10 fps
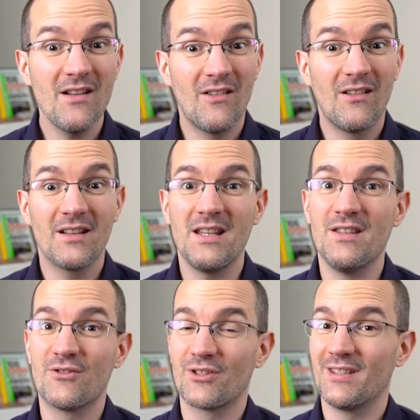are
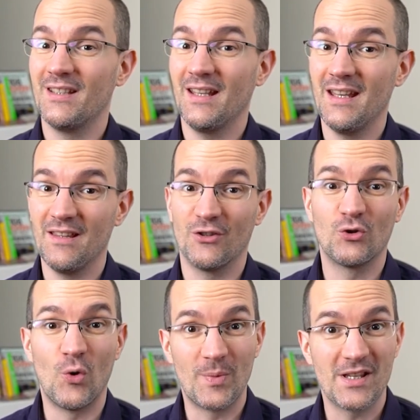interested in the
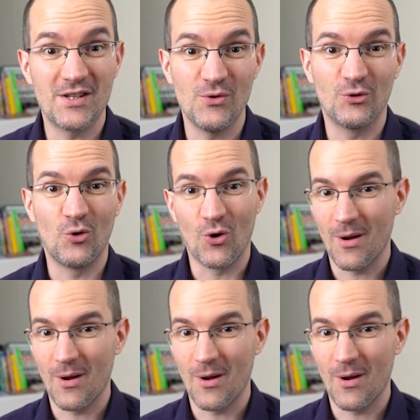topics you talk